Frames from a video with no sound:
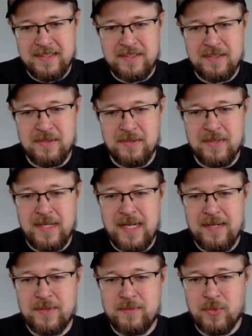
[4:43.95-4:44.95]
So
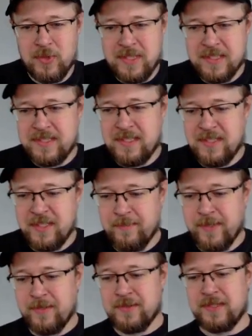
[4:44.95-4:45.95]
I was more concerned
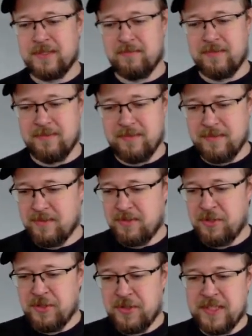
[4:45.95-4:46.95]
about
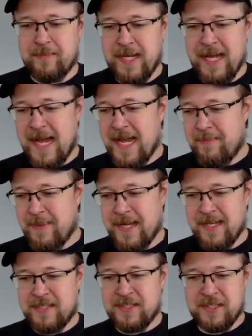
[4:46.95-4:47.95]
using my
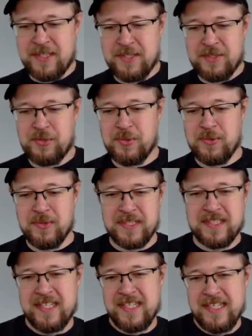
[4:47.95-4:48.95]
iPad to control the
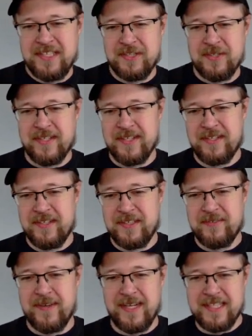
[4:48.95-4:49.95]
slides on another
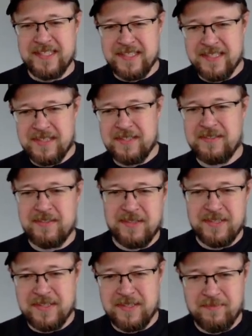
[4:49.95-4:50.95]
device and
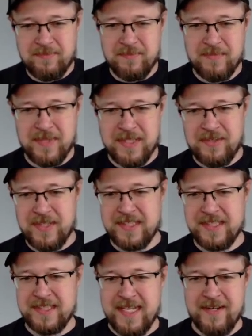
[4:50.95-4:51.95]
doing some
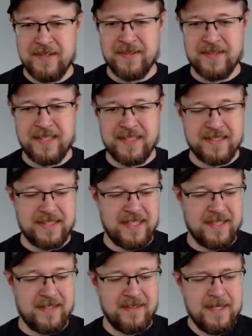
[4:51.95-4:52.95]
interesting technical things
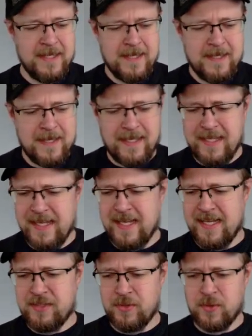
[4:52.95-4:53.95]
there. And I
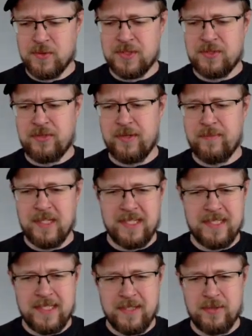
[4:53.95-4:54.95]
had a whole script
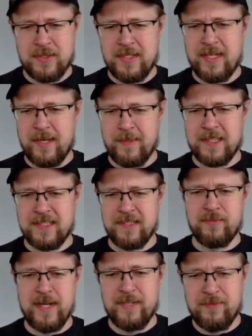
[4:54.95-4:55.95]
laid out that I basically
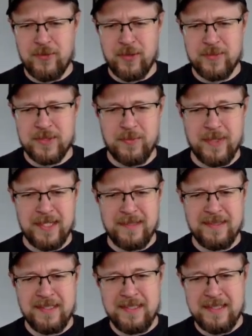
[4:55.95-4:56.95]
read from as well.